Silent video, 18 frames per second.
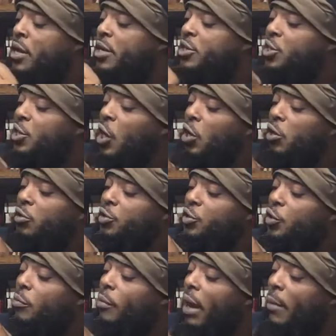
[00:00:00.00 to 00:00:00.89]
She
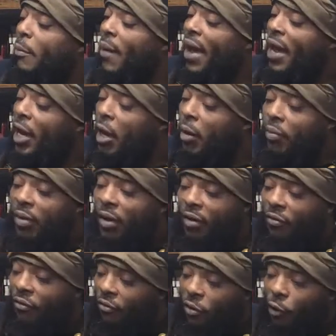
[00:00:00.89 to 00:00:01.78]
also may make up
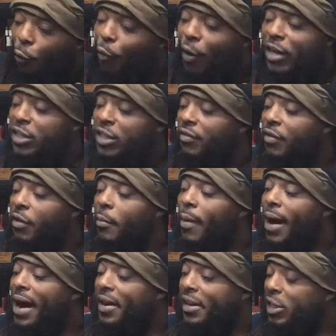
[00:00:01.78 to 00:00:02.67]
the rest of her
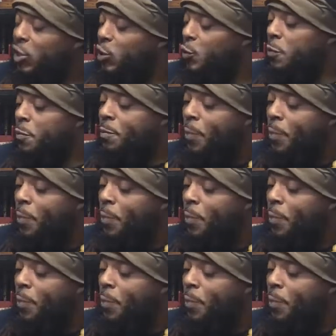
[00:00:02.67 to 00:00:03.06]
body too.